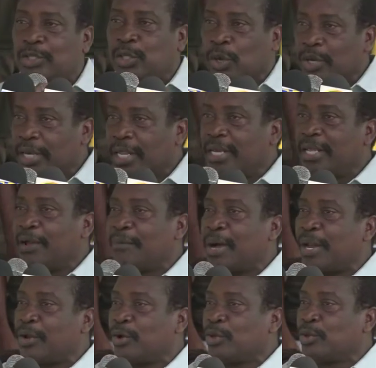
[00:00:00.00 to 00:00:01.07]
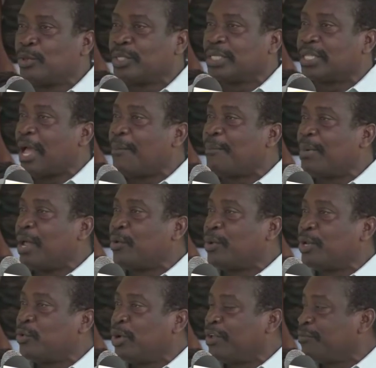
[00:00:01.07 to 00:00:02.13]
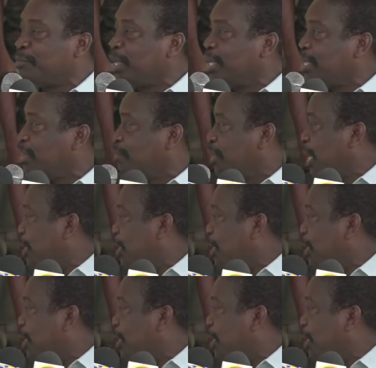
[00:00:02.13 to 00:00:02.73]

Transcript: Sunday day man will use it, and man we don't even believe in